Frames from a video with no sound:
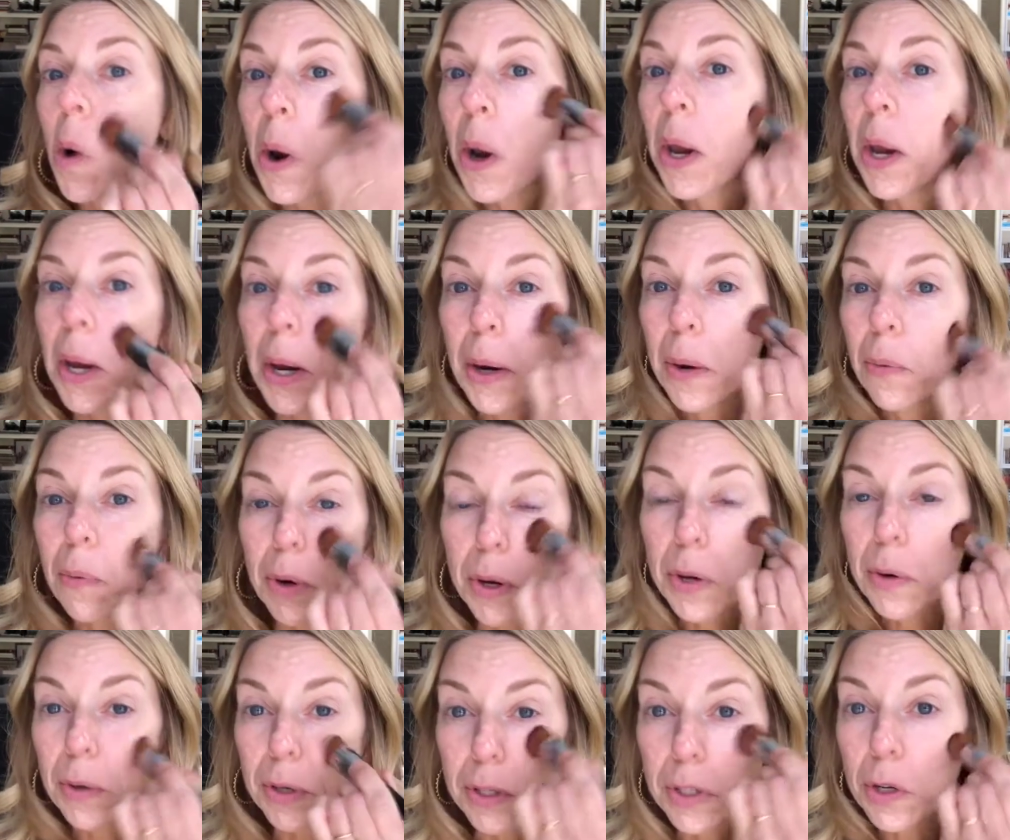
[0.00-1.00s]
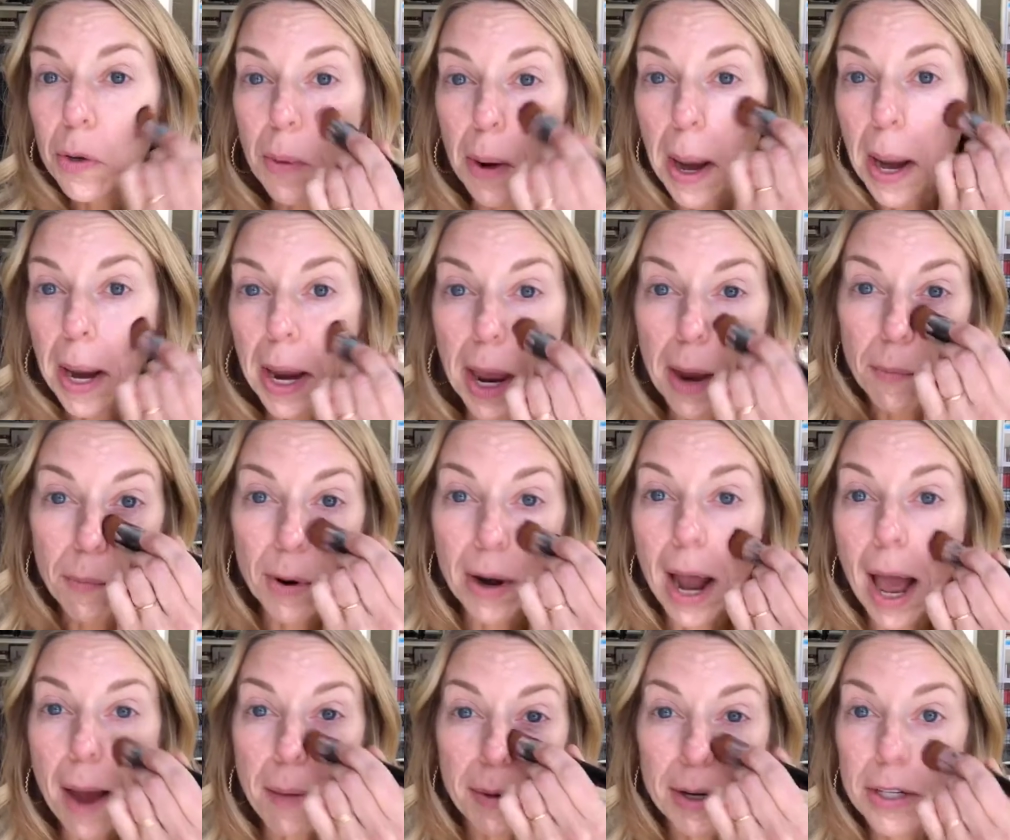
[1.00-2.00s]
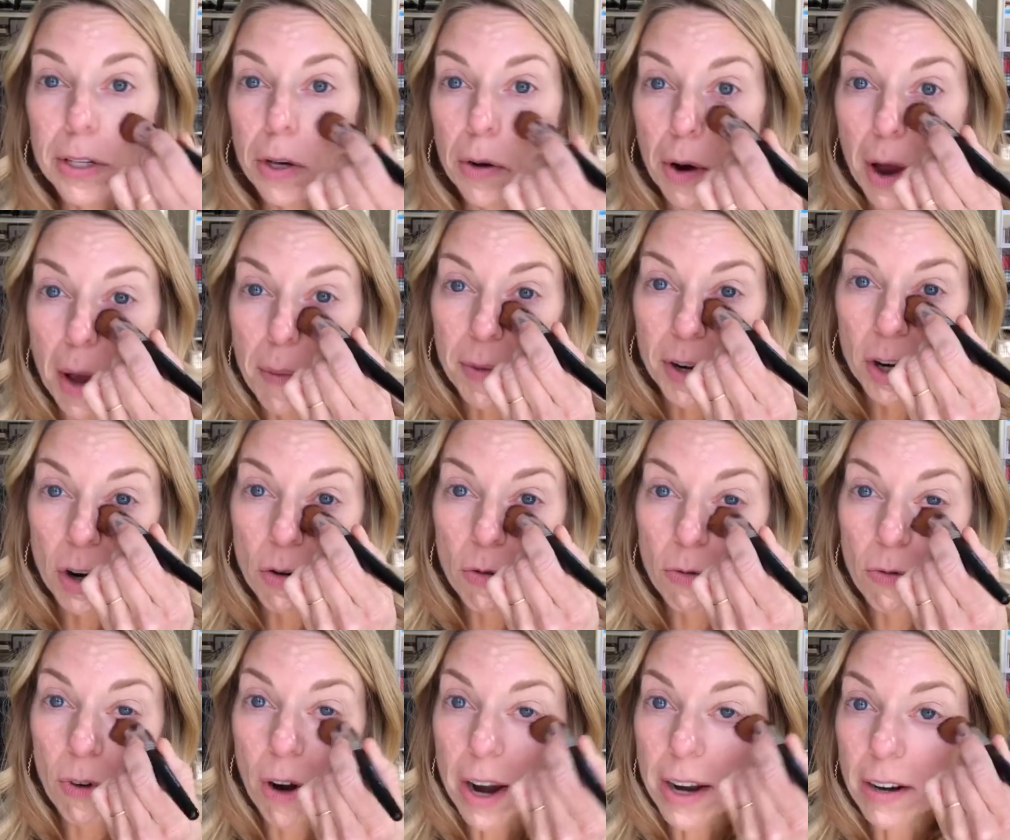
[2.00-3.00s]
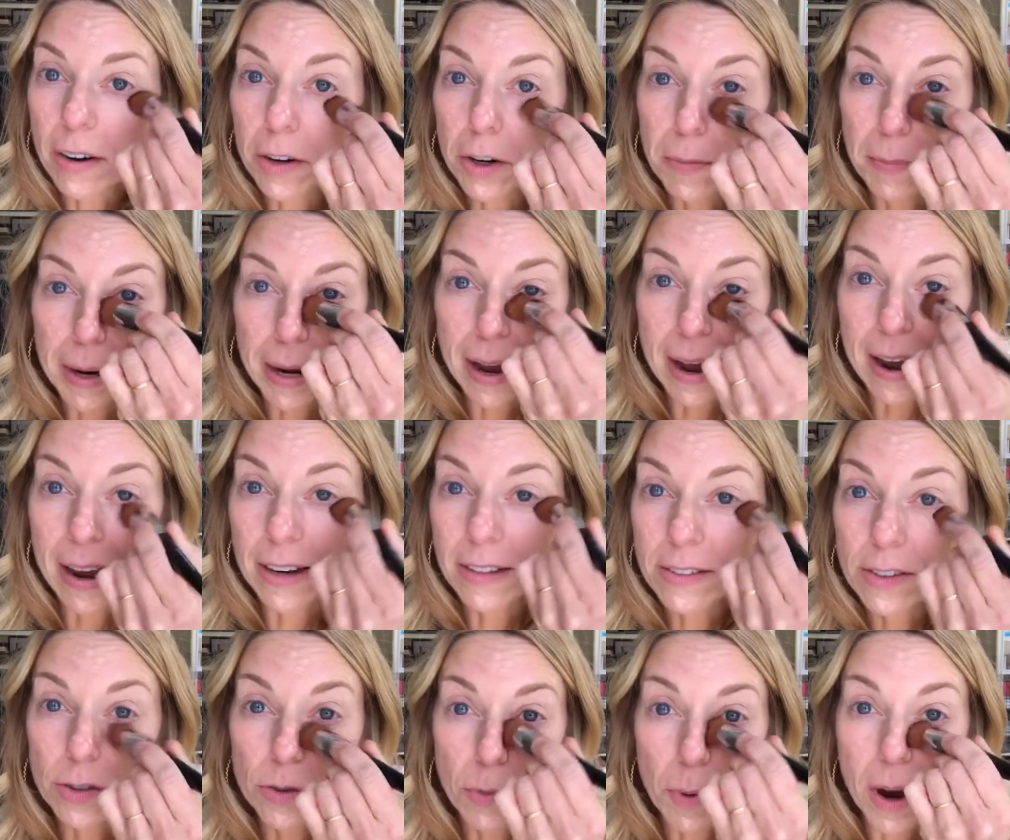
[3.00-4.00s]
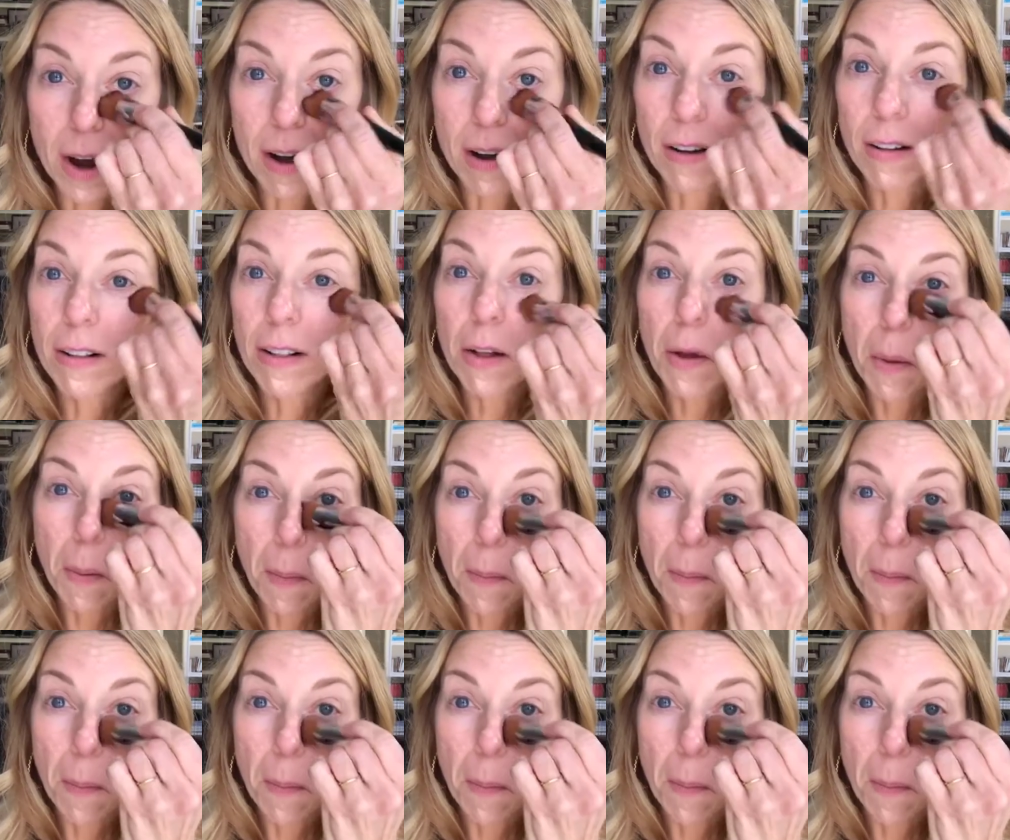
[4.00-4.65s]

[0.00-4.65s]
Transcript: Here what you're doing, and what I'm going to do, I'm going to go right under my eyes as well.